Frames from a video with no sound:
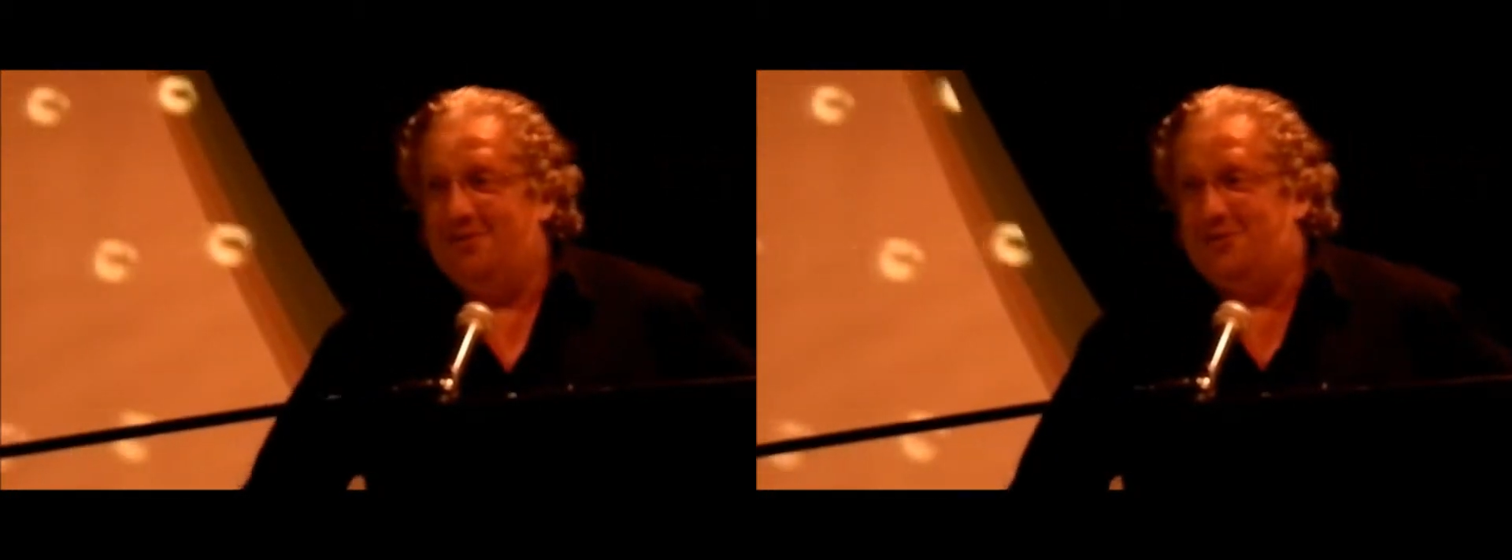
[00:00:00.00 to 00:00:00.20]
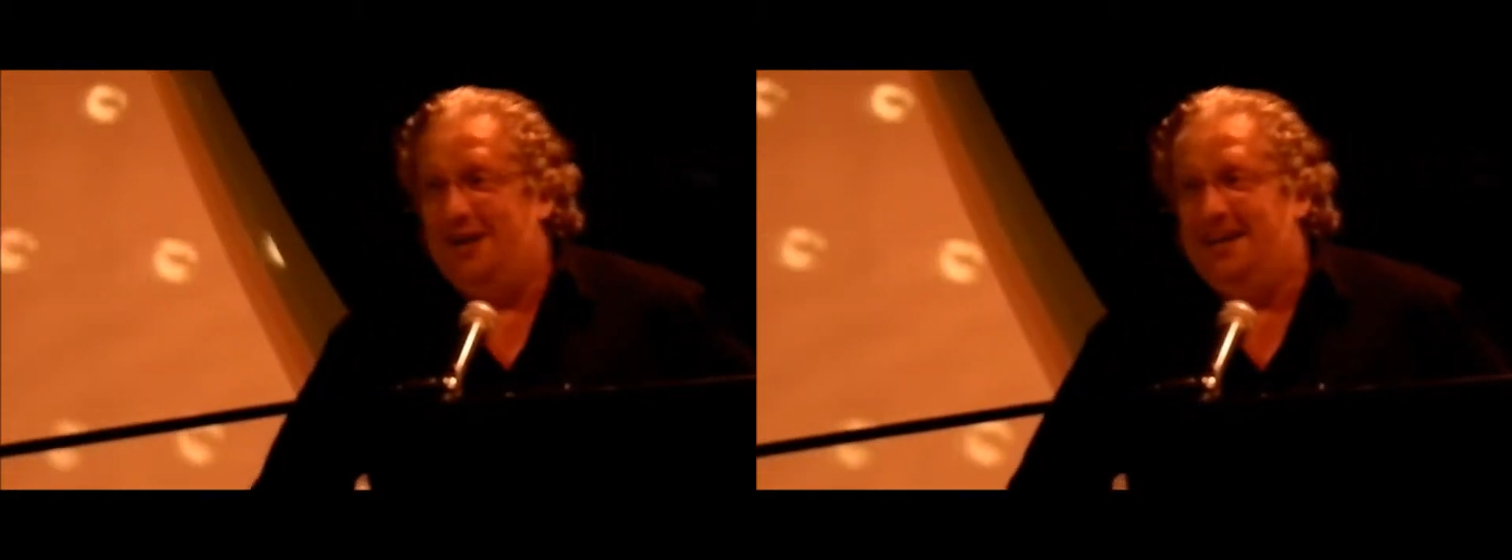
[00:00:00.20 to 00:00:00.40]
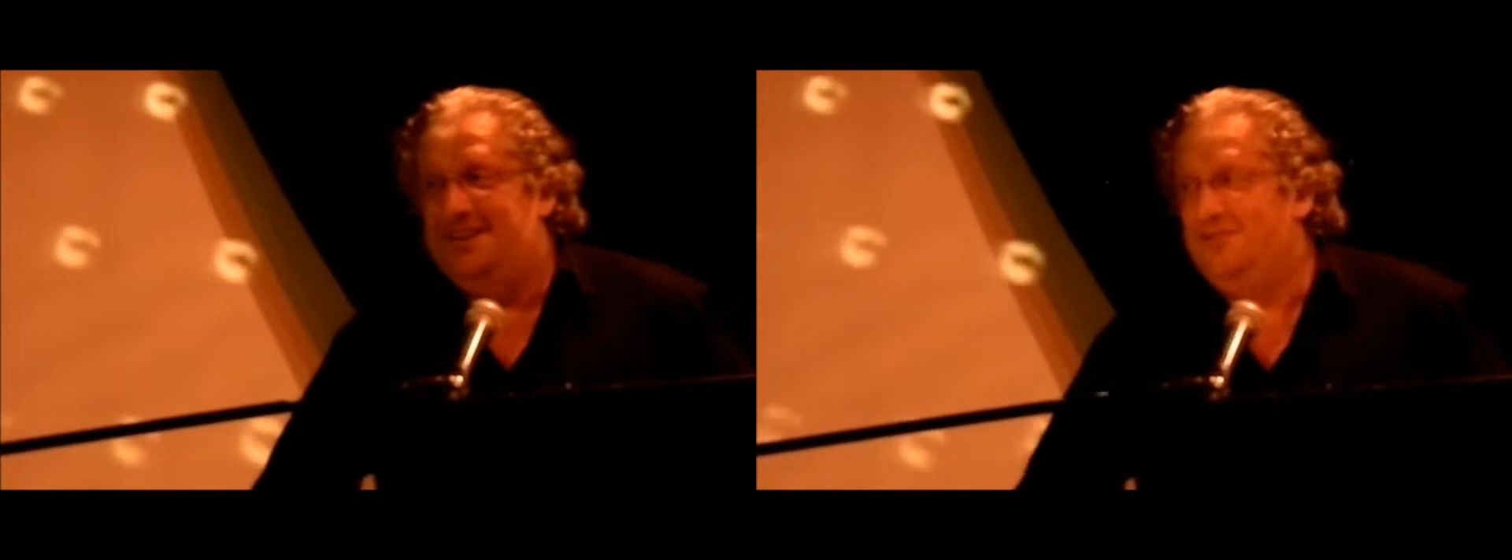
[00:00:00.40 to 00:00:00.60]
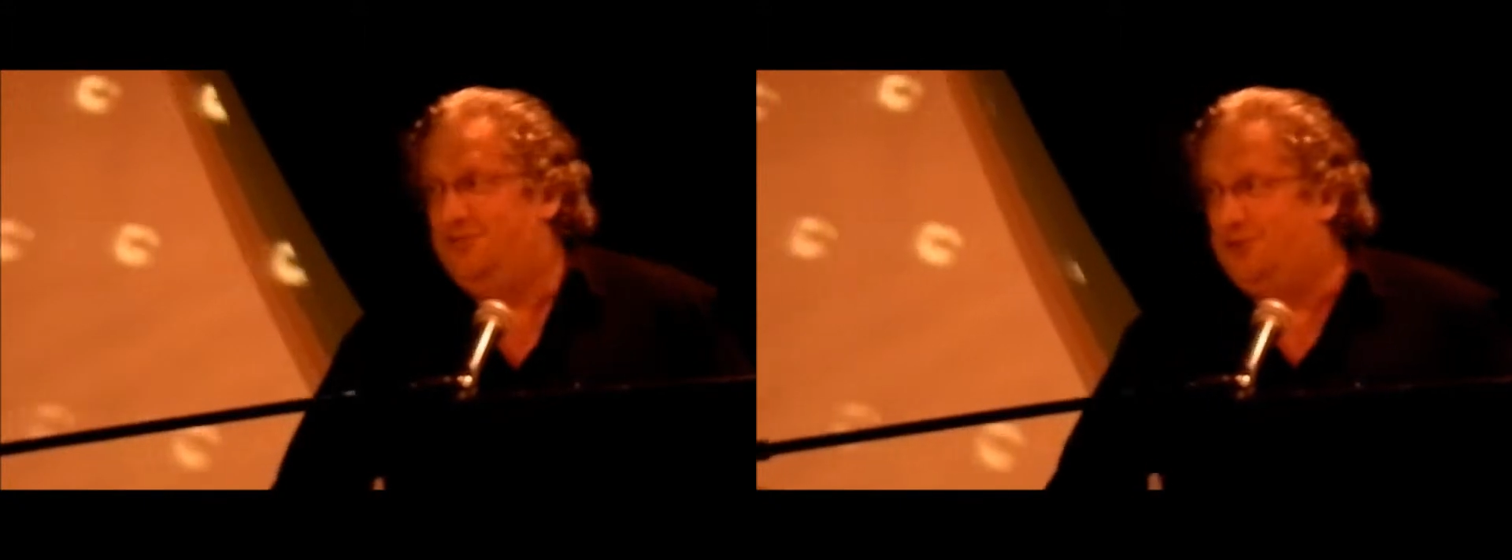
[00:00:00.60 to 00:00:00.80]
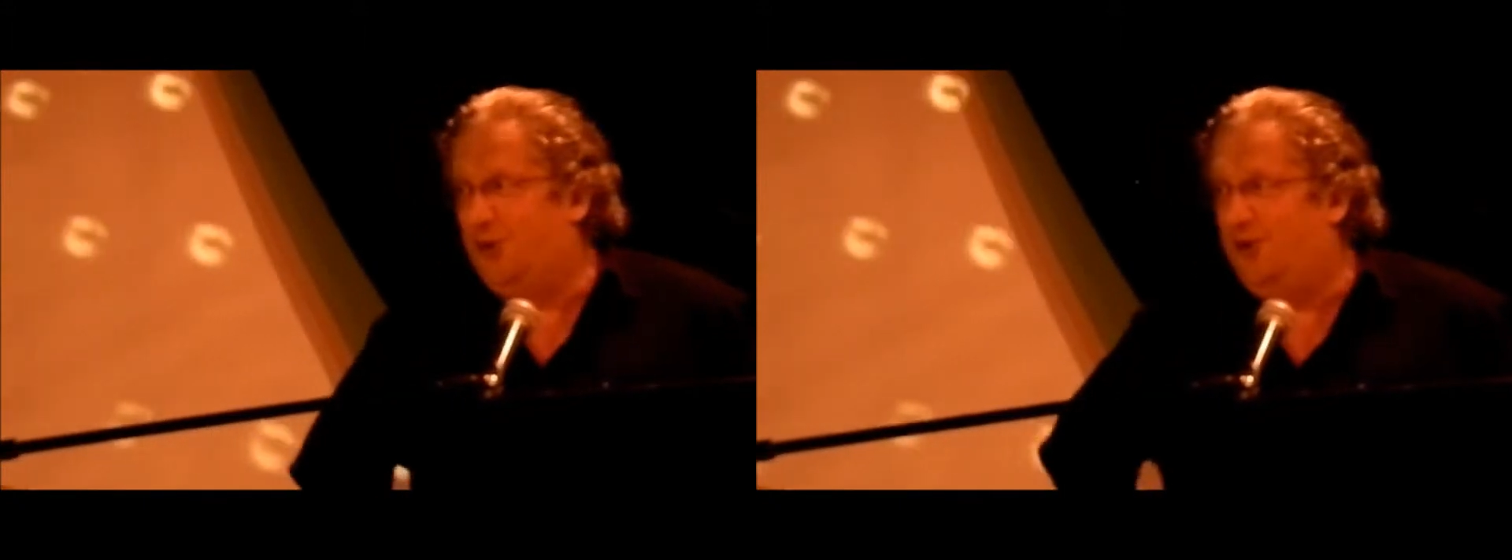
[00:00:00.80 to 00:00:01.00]
great
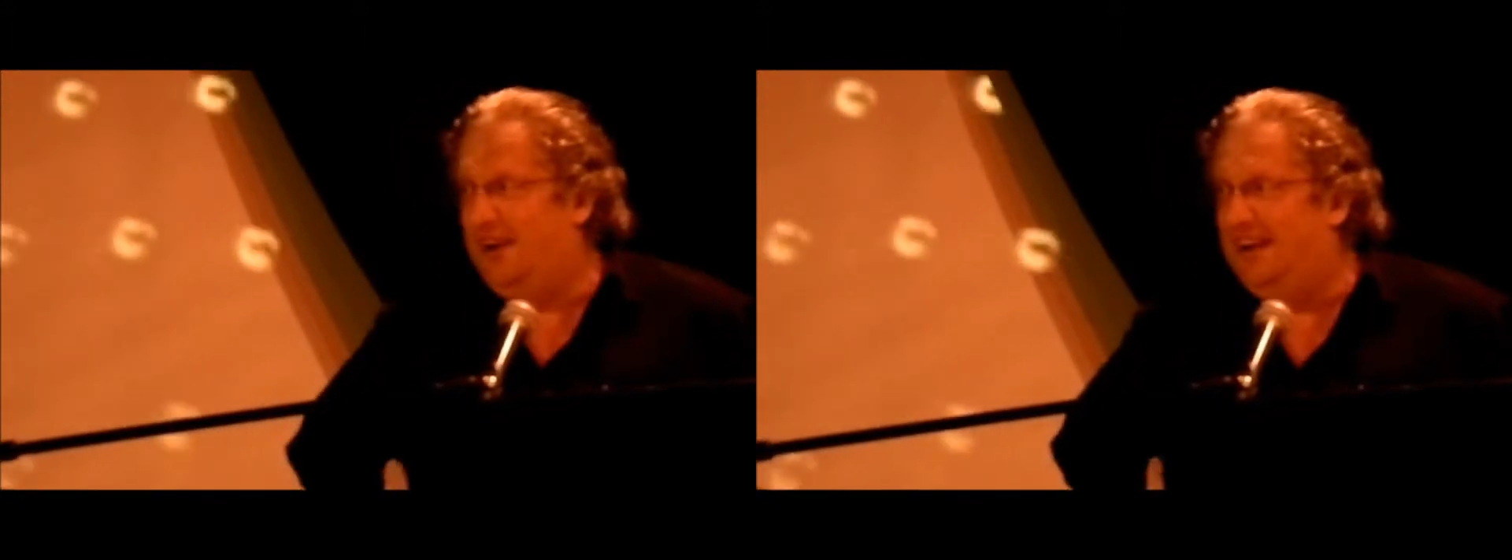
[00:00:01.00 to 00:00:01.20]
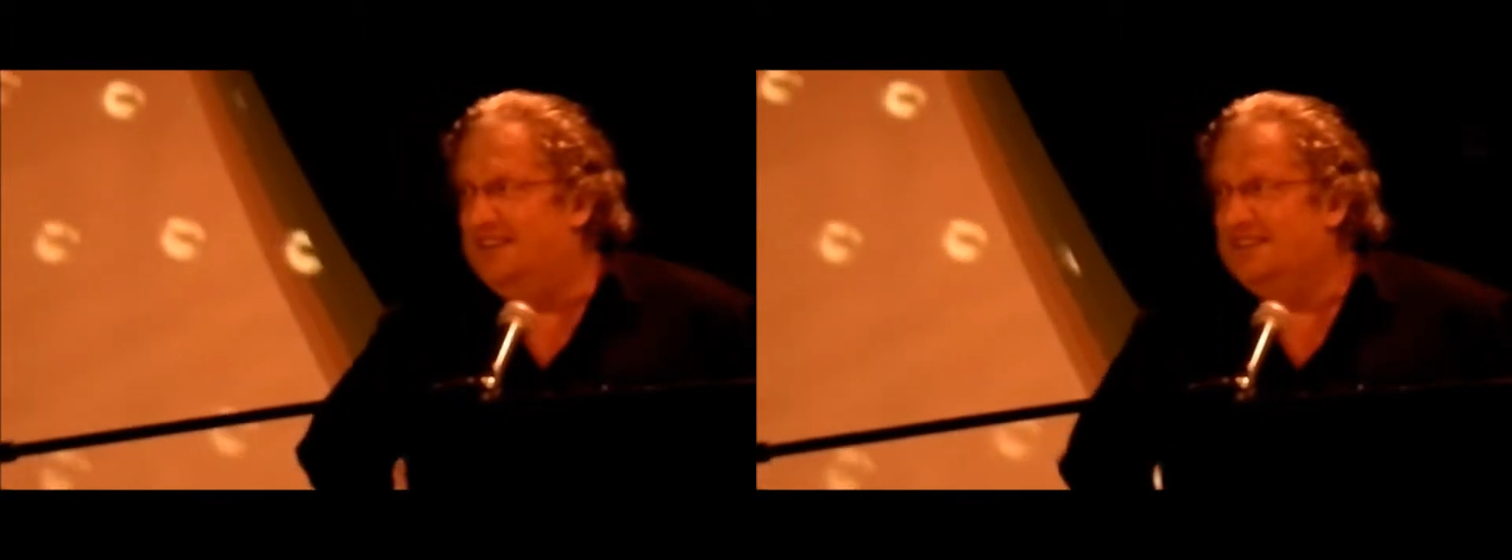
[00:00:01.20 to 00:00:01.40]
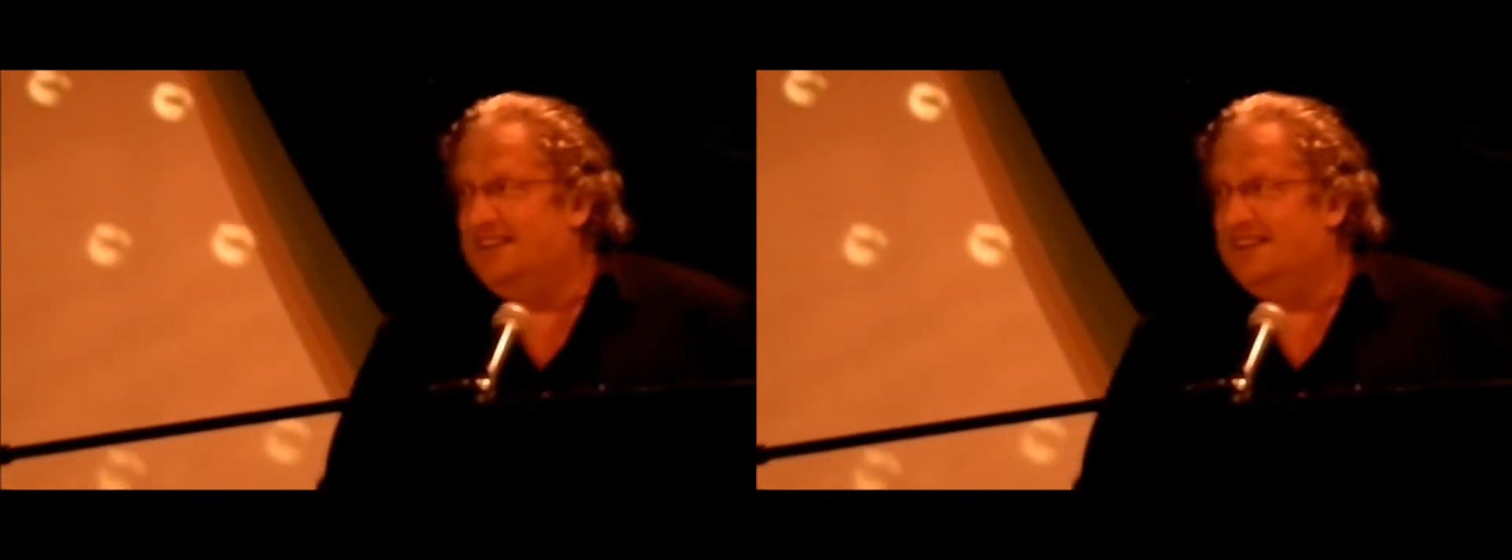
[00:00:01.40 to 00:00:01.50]
stories